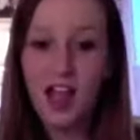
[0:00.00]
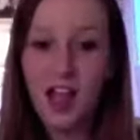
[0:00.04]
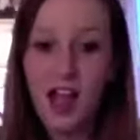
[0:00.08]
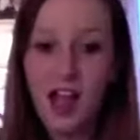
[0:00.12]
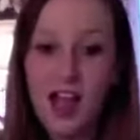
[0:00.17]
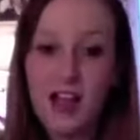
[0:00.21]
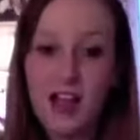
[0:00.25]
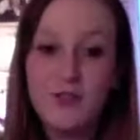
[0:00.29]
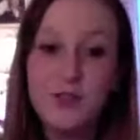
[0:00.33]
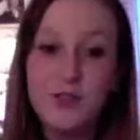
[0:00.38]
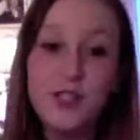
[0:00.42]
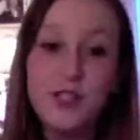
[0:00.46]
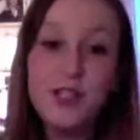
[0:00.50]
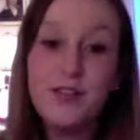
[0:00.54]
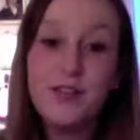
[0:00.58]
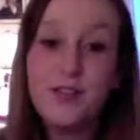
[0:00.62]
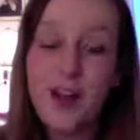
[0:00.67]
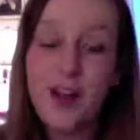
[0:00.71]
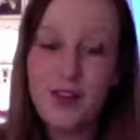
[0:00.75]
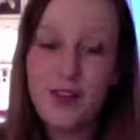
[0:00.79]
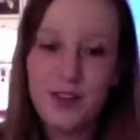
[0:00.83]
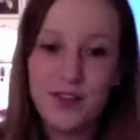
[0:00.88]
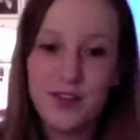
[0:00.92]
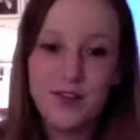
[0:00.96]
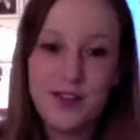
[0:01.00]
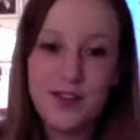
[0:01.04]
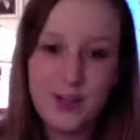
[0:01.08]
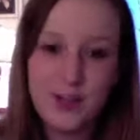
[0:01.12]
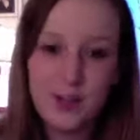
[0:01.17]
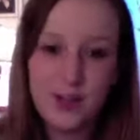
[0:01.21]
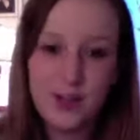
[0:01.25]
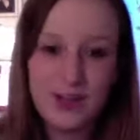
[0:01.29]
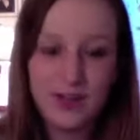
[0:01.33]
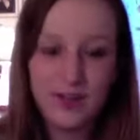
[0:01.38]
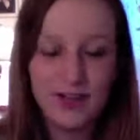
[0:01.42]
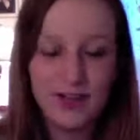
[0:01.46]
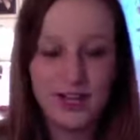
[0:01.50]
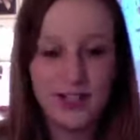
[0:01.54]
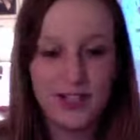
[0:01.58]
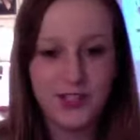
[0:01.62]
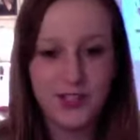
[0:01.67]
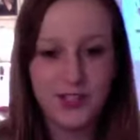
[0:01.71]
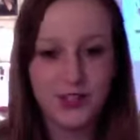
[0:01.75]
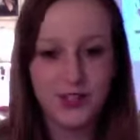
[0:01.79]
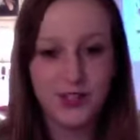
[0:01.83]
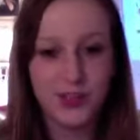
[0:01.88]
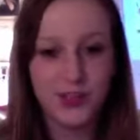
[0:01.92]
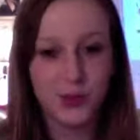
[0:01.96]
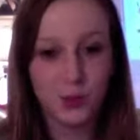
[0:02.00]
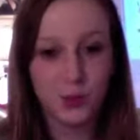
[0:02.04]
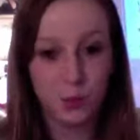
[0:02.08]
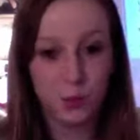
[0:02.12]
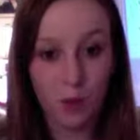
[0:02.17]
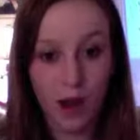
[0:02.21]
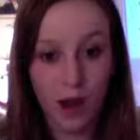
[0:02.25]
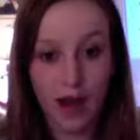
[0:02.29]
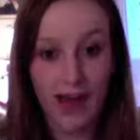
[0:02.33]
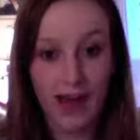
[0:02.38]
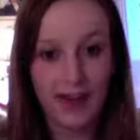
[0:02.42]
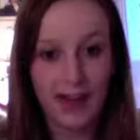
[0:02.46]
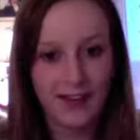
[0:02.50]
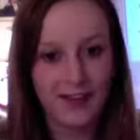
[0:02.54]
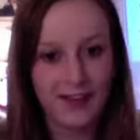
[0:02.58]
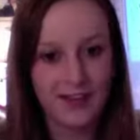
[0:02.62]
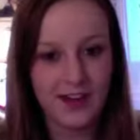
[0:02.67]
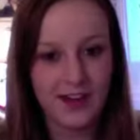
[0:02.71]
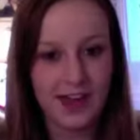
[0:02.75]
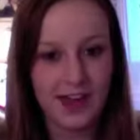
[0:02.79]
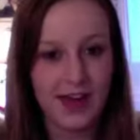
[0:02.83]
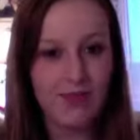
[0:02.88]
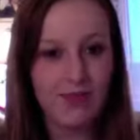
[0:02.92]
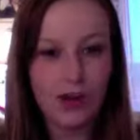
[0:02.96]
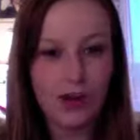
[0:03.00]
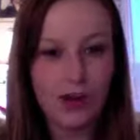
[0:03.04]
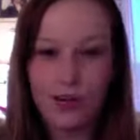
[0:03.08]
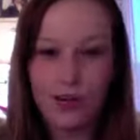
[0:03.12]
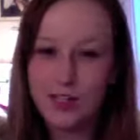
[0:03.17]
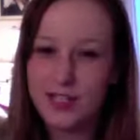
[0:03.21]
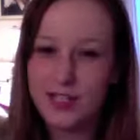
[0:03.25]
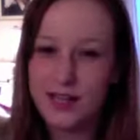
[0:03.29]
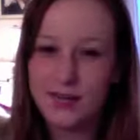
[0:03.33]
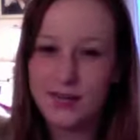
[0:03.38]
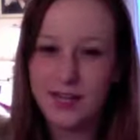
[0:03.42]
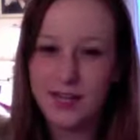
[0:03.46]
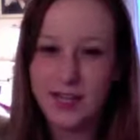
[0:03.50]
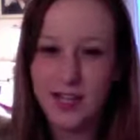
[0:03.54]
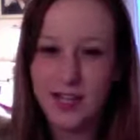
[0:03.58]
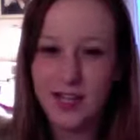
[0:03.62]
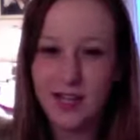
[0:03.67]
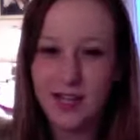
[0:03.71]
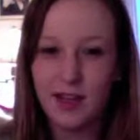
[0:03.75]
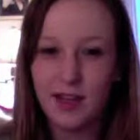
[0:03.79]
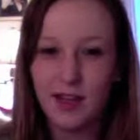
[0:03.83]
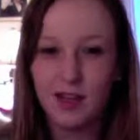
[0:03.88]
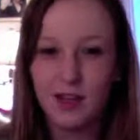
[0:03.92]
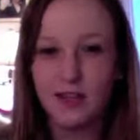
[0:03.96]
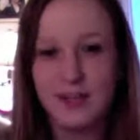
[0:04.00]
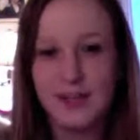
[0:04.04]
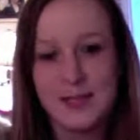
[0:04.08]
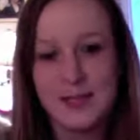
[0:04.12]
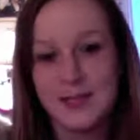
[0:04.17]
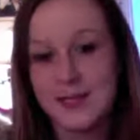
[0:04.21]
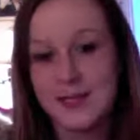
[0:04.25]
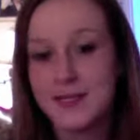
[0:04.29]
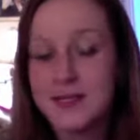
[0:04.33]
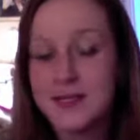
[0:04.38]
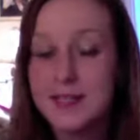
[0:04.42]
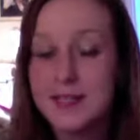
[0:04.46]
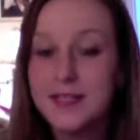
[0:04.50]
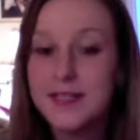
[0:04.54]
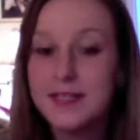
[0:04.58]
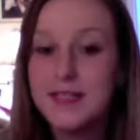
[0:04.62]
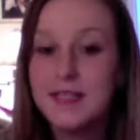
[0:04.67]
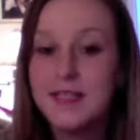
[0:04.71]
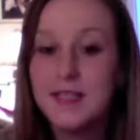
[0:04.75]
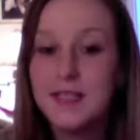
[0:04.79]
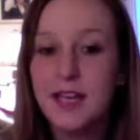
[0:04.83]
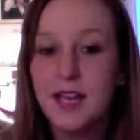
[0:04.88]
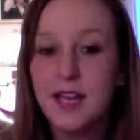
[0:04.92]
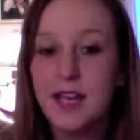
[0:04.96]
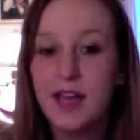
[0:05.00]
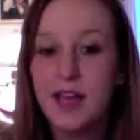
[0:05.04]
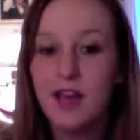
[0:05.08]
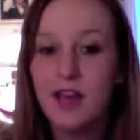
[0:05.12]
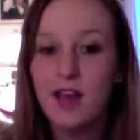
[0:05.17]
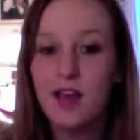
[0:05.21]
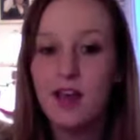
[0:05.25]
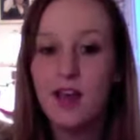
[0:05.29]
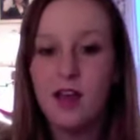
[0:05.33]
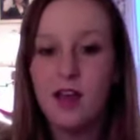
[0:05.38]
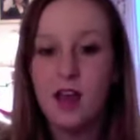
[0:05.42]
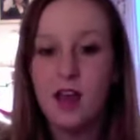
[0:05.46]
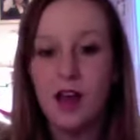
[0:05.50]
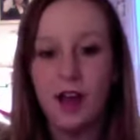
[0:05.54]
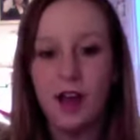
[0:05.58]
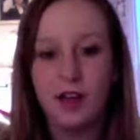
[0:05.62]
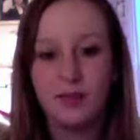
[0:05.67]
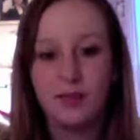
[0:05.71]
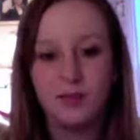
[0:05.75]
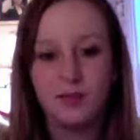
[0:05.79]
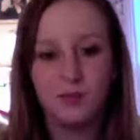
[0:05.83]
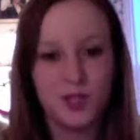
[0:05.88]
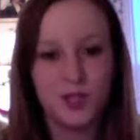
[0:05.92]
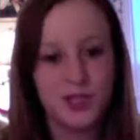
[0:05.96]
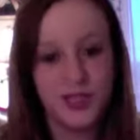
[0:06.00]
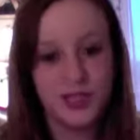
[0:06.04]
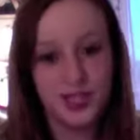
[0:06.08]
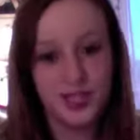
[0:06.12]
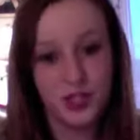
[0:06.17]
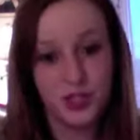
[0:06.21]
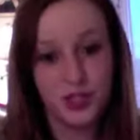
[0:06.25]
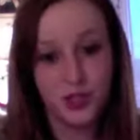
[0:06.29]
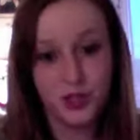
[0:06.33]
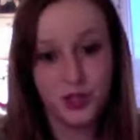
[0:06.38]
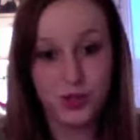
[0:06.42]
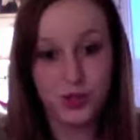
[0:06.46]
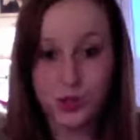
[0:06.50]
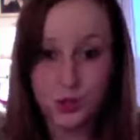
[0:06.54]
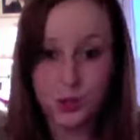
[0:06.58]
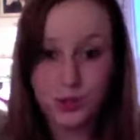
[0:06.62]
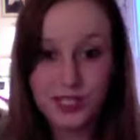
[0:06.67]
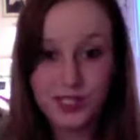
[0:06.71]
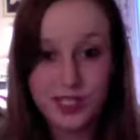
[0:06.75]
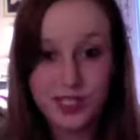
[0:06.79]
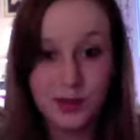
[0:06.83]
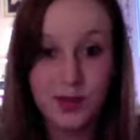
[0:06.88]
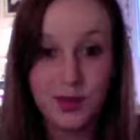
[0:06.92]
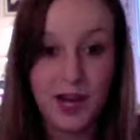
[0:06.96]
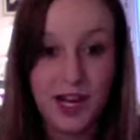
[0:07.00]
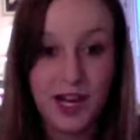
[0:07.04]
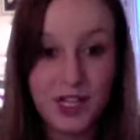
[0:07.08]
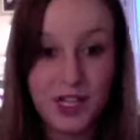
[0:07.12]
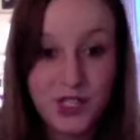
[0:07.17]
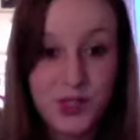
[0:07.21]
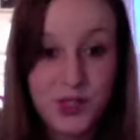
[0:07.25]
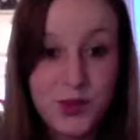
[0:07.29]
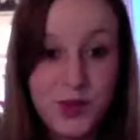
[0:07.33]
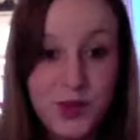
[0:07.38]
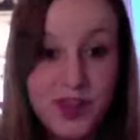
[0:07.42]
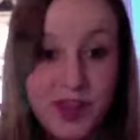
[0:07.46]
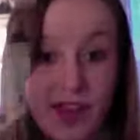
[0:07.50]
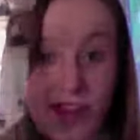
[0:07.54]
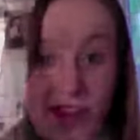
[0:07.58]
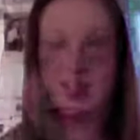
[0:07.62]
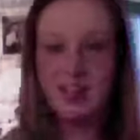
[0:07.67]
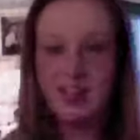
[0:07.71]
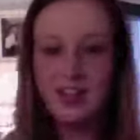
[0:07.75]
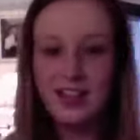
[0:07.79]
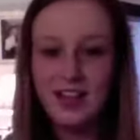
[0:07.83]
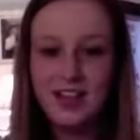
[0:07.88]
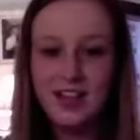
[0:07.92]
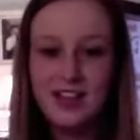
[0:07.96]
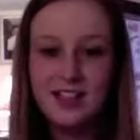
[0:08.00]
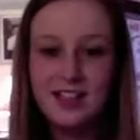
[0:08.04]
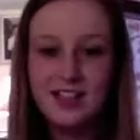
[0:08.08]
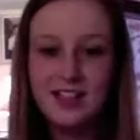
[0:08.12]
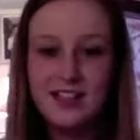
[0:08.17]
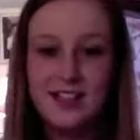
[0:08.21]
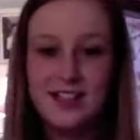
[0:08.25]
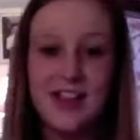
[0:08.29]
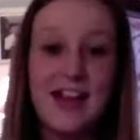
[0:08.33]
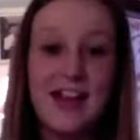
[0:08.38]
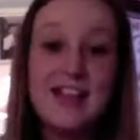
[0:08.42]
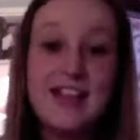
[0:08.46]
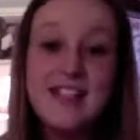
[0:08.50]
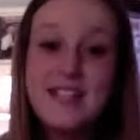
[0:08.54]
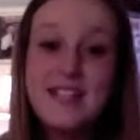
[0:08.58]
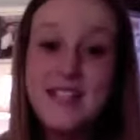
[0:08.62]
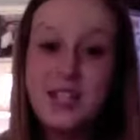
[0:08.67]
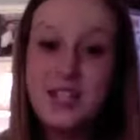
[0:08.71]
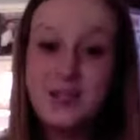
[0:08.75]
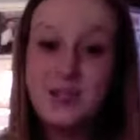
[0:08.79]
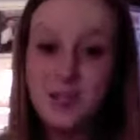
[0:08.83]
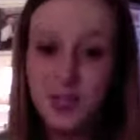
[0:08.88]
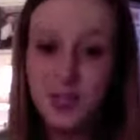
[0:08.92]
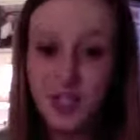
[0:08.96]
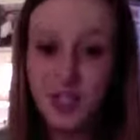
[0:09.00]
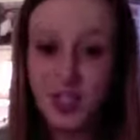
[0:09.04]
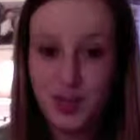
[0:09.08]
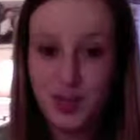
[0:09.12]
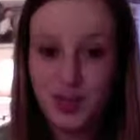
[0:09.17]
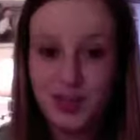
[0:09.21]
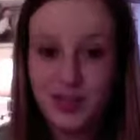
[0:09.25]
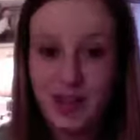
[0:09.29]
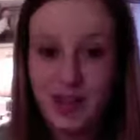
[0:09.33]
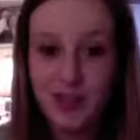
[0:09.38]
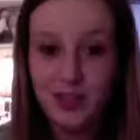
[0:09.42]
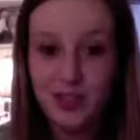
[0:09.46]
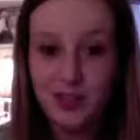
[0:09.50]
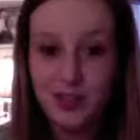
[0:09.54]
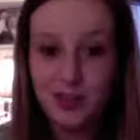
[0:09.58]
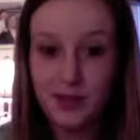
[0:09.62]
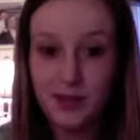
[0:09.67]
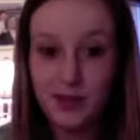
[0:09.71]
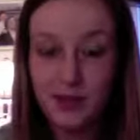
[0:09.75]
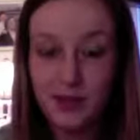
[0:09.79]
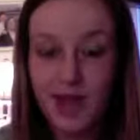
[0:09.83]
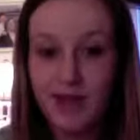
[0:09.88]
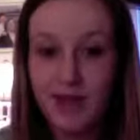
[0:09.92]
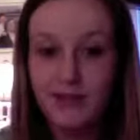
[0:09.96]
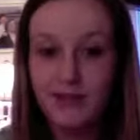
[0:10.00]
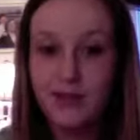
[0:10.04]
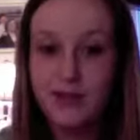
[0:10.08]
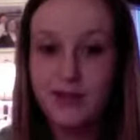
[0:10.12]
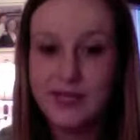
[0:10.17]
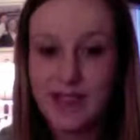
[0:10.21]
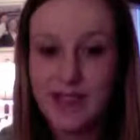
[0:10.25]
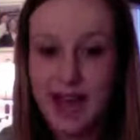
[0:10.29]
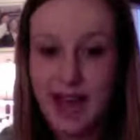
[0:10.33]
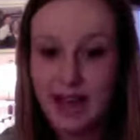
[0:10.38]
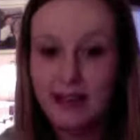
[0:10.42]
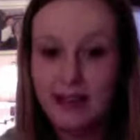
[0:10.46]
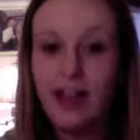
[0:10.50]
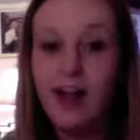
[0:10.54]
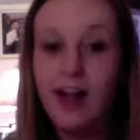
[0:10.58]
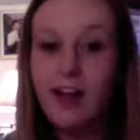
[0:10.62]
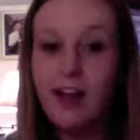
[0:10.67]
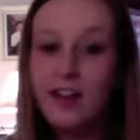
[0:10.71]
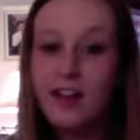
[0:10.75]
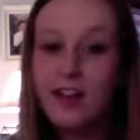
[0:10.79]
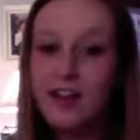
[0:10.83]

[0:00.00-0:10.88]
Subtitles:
I've really found that if I don't have an answer to the why, then I have a hard time taking a lesson seriously because I just don't see what I can do with it. The next thing that really jumped out to me would have to be dialogue.